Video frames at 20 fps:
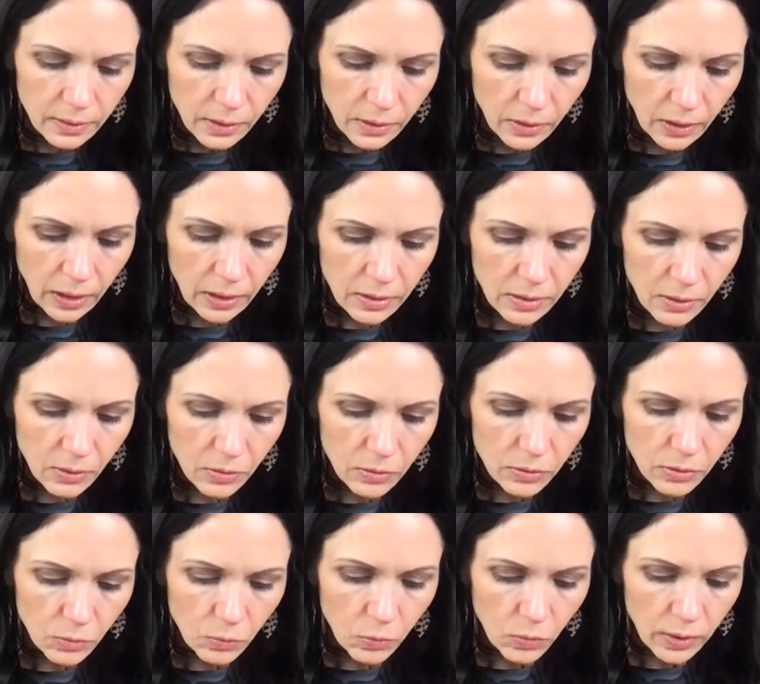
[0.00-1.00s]
Okay, the,
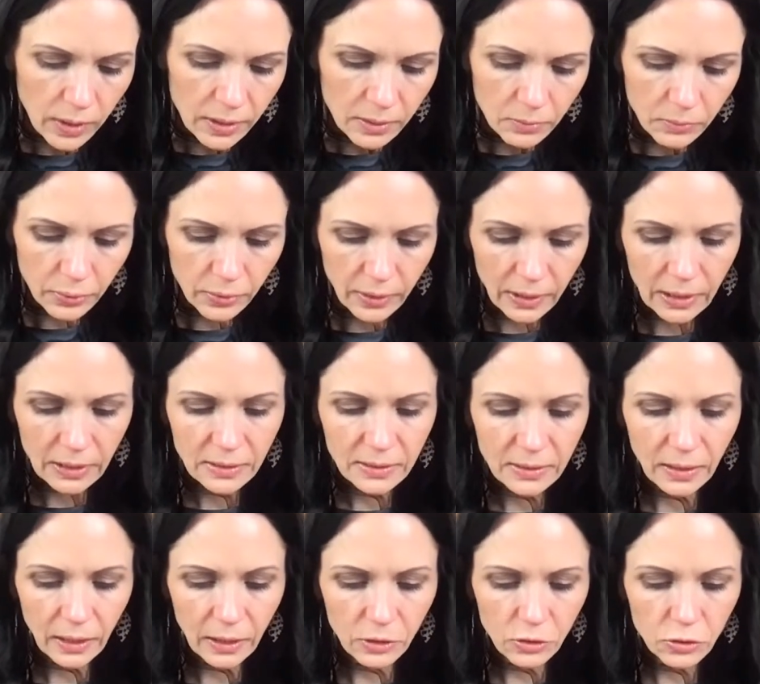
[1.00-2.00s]
the one place
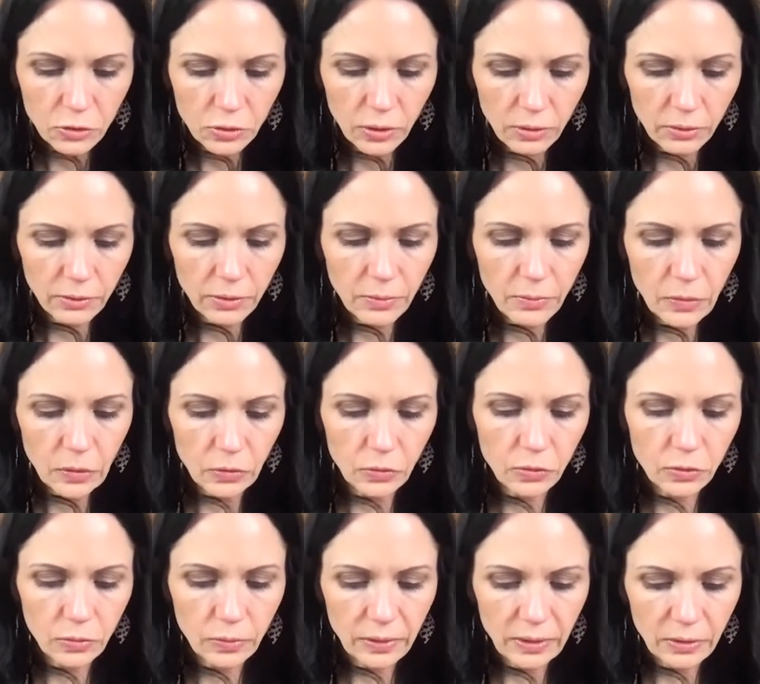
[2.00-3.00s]
that I struggle the
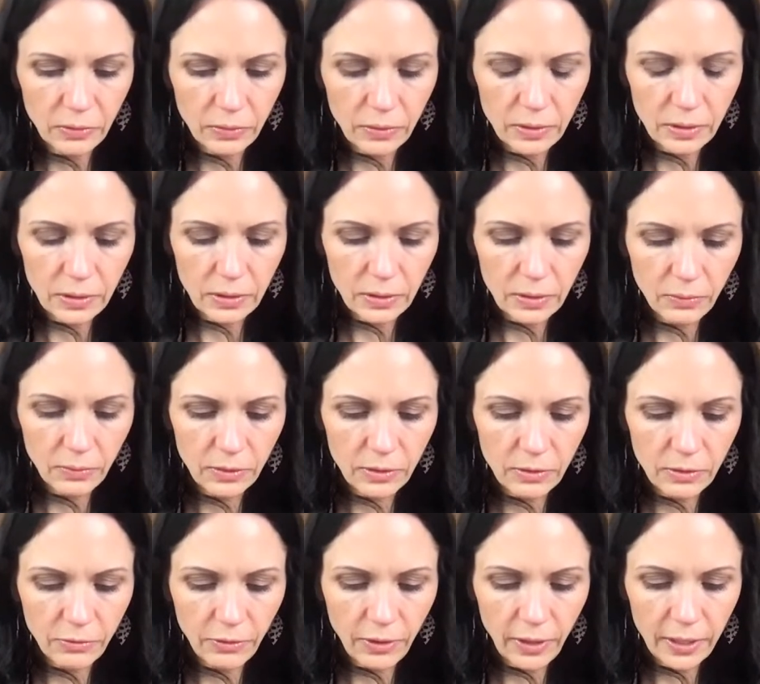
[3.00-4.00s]
most with with the with
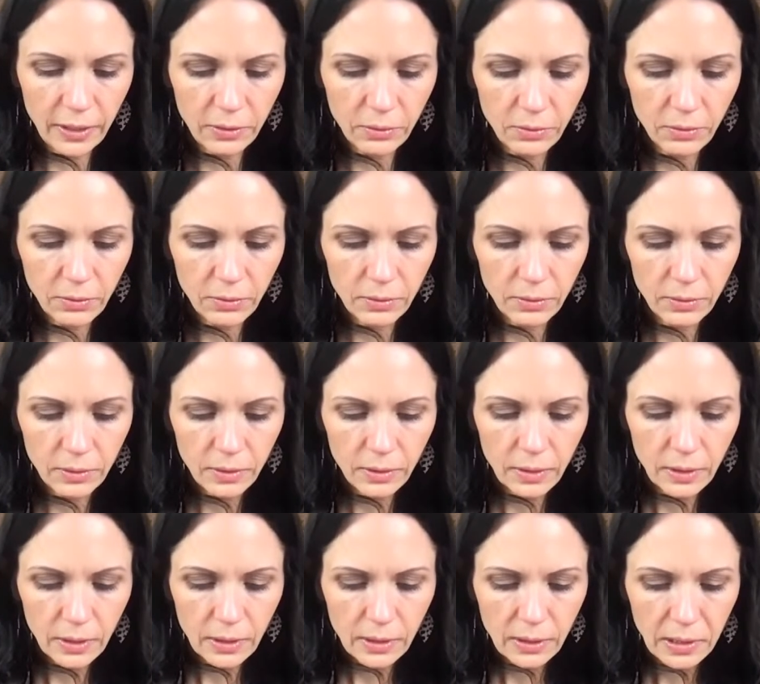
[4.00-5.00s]
the vinyl
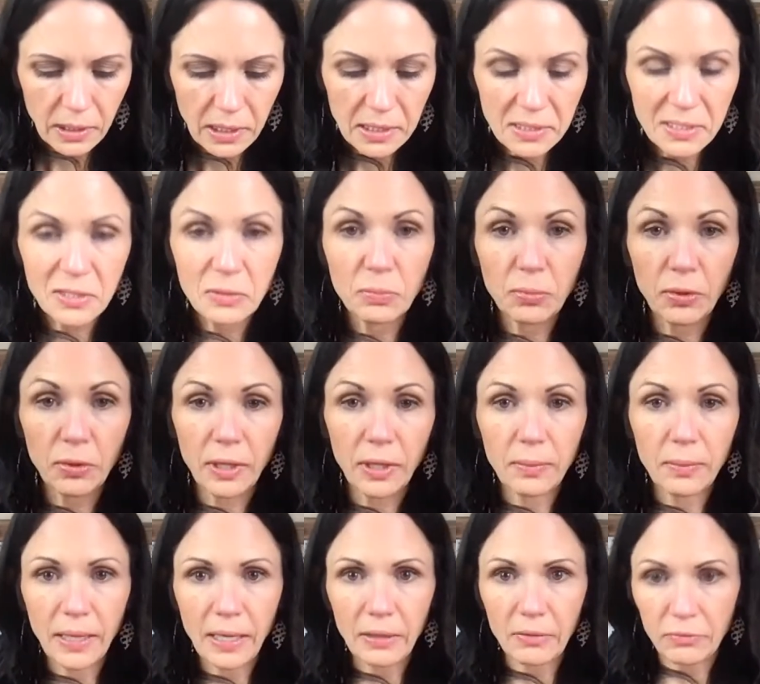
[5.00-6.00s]
is spray
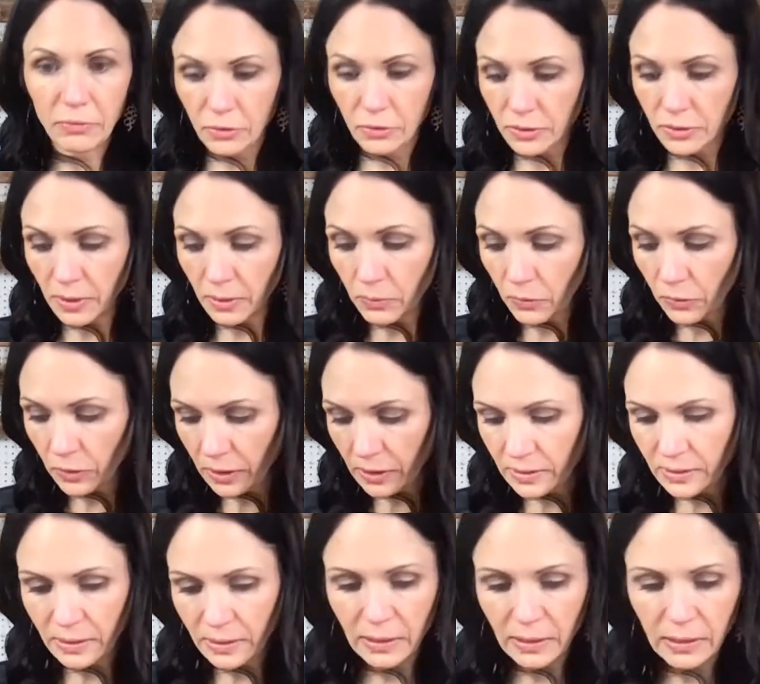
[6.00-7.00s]
paint. For some
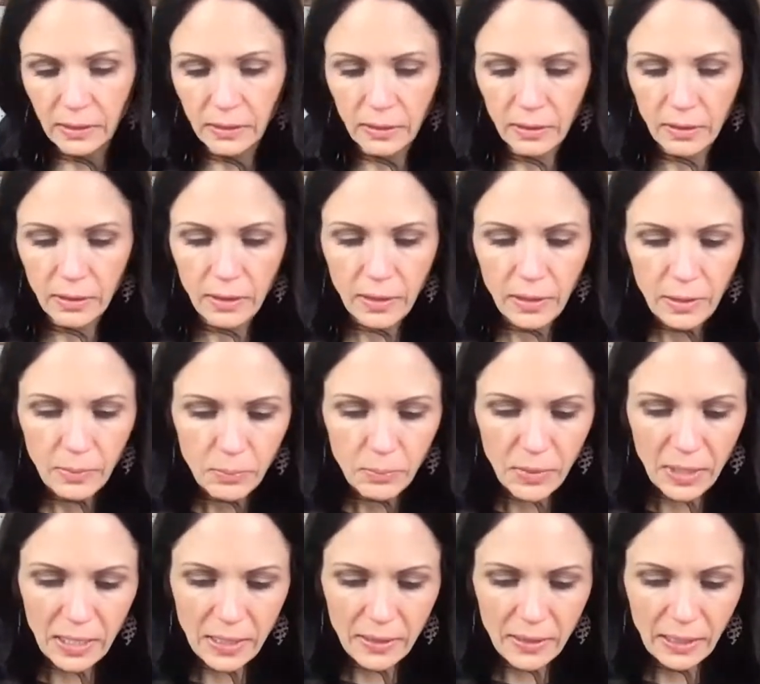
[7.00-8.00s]
reason,
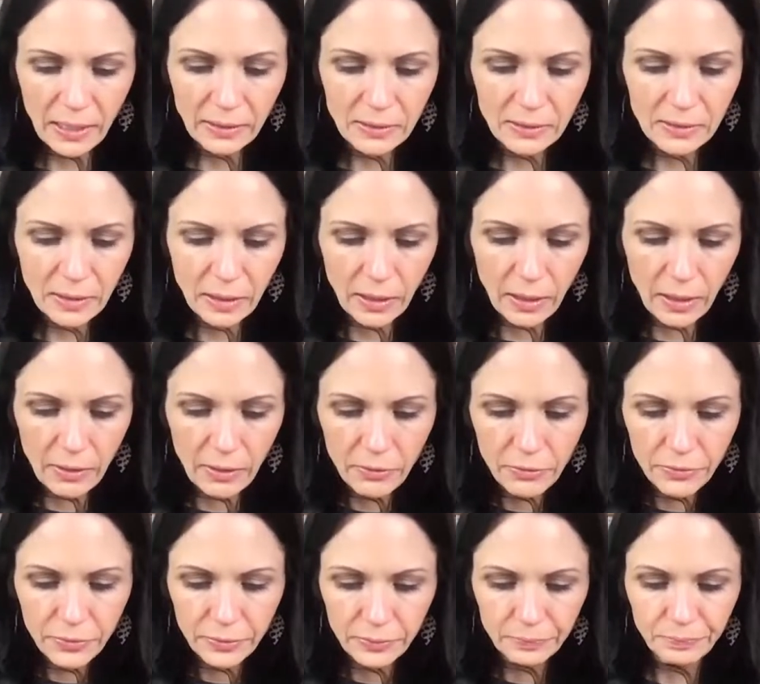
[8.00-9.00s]
man, that
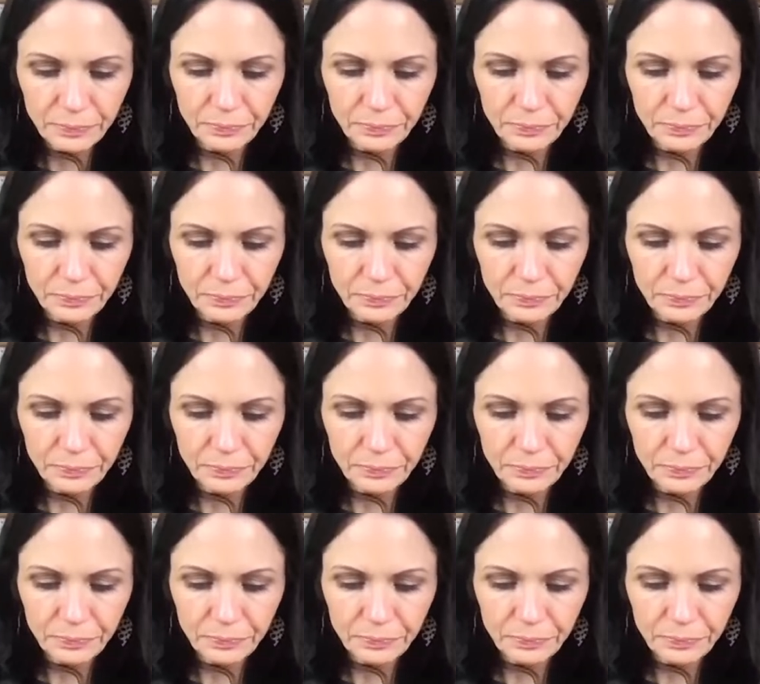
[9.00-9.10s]
stuff.